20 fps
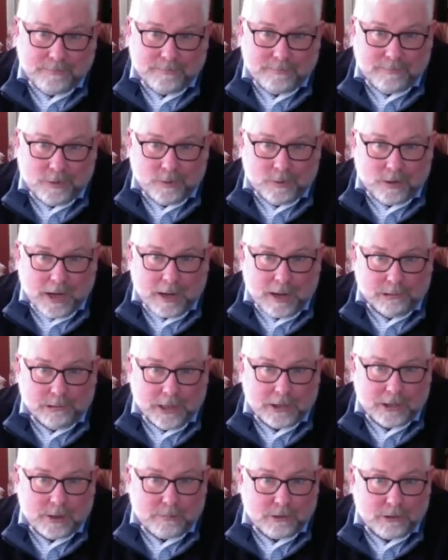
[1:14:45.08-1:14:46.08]
you know, God
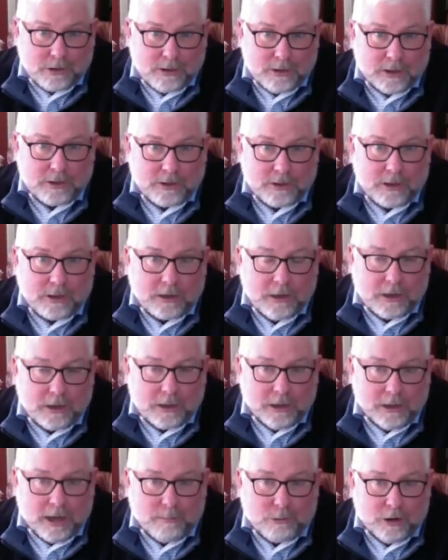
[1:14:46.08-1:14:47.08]
bless a persistent
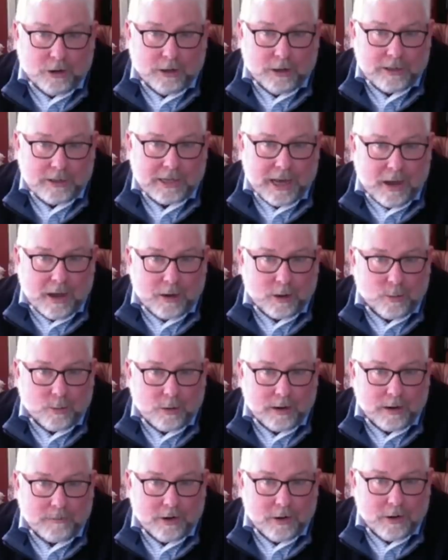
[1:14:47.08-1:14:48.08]
conglomerate discount or
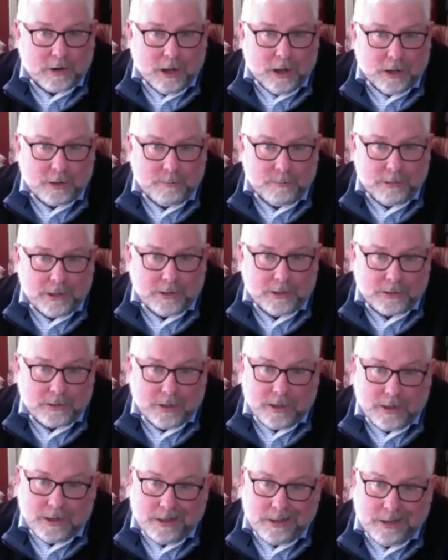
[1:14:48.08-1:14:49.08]
whatever you call it, because
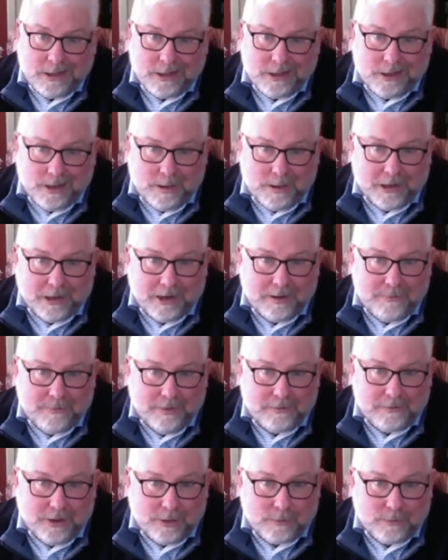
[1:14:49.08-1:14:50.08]
I'm getting
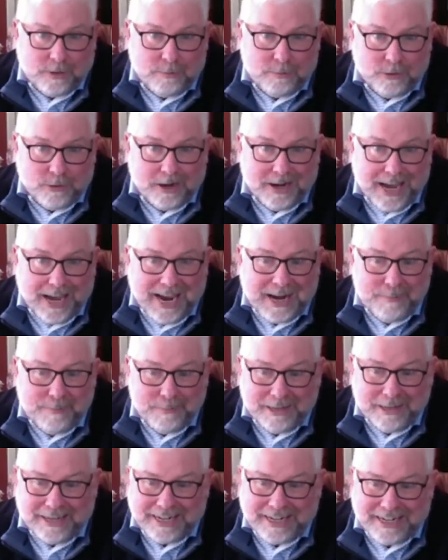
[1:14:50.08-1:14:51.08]
$53.9
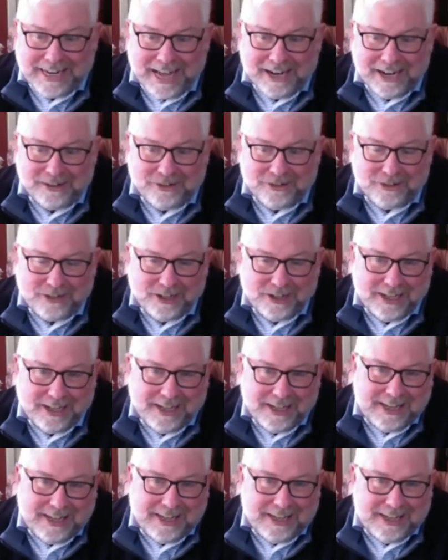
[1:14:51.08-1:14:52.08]
billion
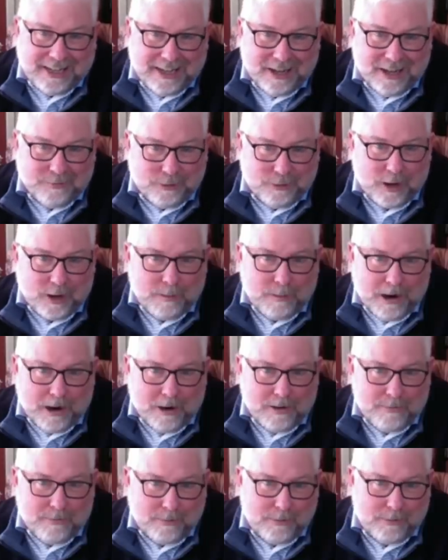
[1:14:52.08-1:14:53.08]
of earning
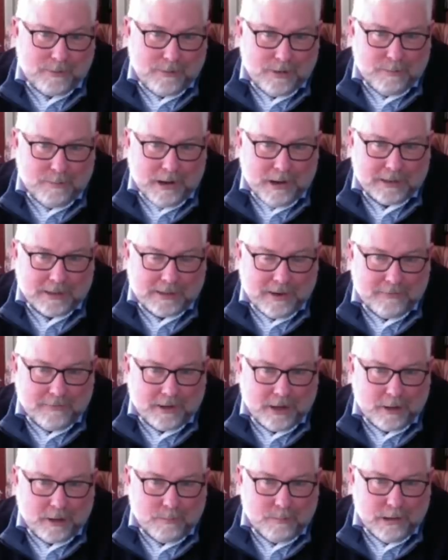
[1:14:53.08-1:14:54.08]
power for about
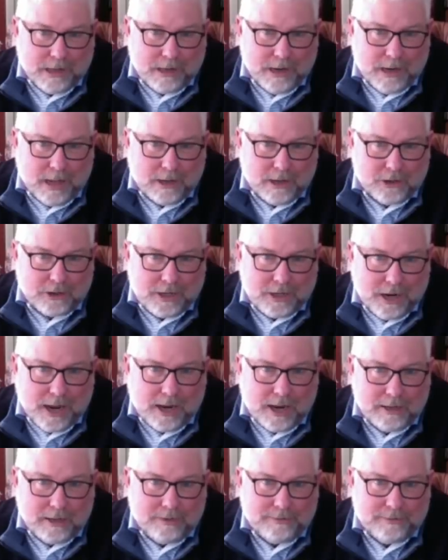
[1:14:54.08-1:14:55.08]
$700 billion today.